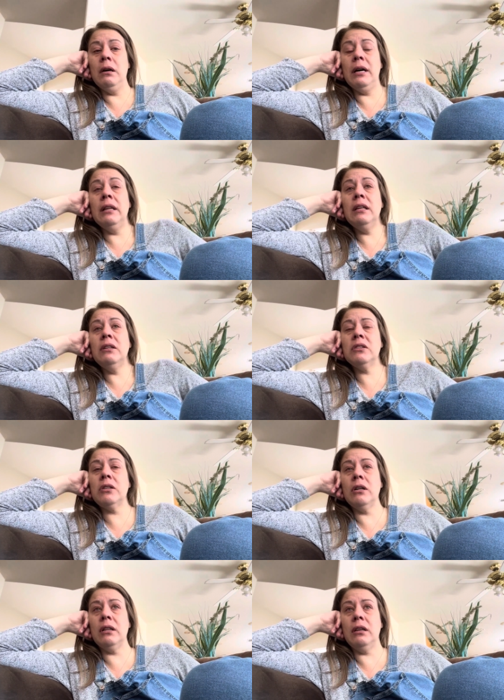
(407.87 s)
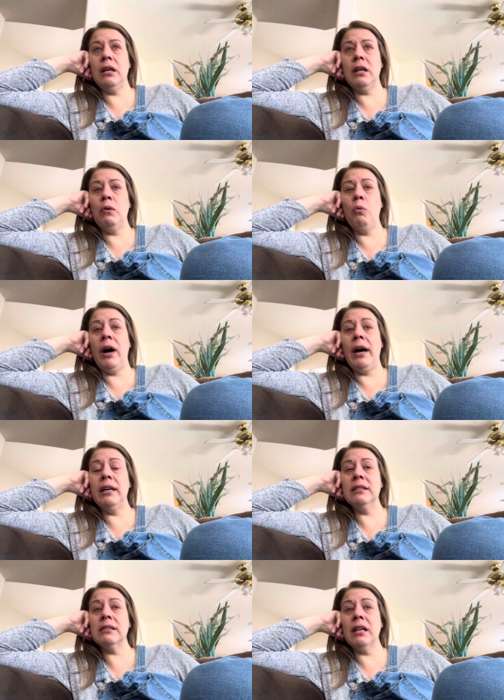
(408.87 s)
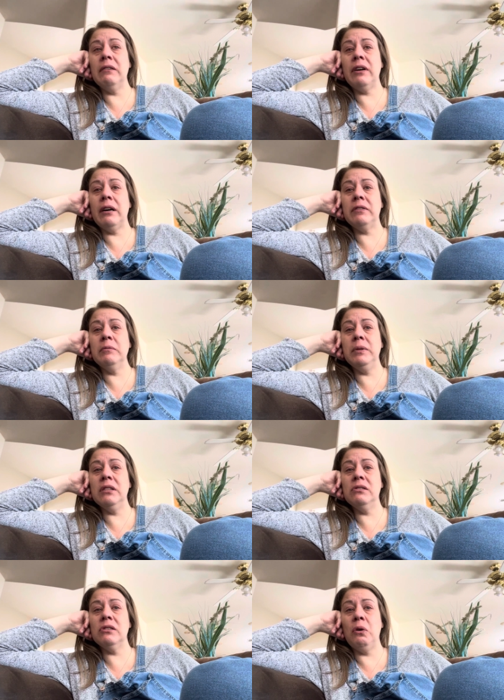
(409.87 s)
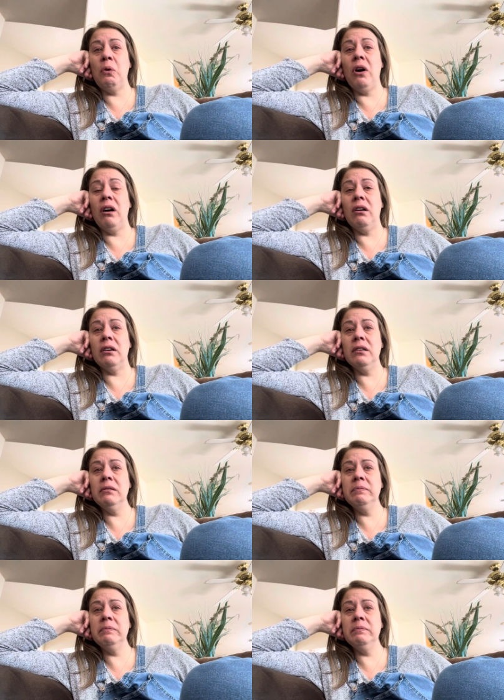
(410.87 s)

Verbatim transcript: And then you start to think, like, why does life have to be so hard?